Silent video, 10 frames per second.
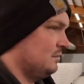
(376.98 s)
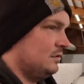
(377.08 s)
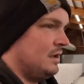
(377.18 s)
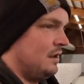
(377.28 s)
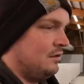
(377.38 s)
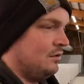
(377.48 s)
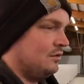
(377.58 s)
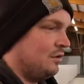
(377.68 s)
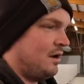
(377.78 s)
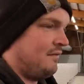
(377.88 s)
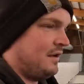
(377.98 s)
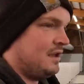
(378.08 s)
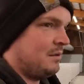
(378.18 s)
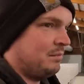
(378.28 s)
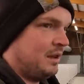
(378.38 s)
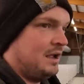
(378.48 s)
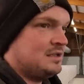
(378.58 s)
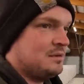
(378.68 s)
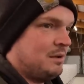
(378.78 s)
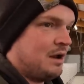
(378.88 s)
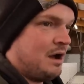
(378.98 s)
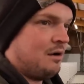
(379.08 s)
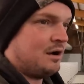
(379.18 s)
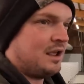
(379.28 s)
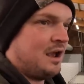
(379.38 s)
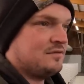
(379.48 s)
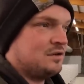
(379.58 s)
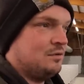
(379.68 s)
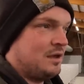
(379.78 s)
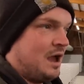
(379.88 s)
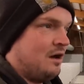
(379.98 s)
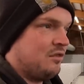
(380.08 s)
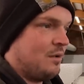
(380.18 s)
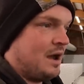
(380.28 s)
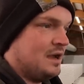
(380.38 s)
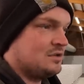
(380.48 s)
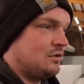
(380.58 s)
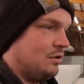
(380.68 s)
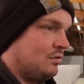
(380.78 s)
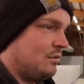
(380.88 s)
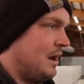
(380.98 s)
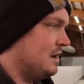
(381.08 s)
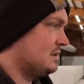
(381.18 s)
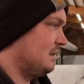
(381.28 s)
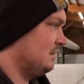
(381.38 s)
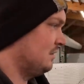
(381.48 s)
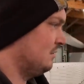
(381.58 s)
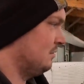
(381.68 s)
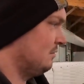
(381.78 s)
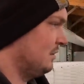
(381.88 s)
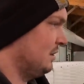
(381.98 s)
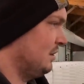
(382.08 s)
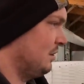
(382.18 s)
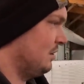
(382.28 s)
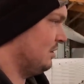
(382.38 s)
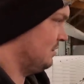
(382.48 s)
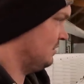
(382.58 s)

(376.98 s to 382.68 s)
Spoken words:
yeah, don't have any complaints about how our calves are doing health-wise, growth-wise. I think they're doing really good.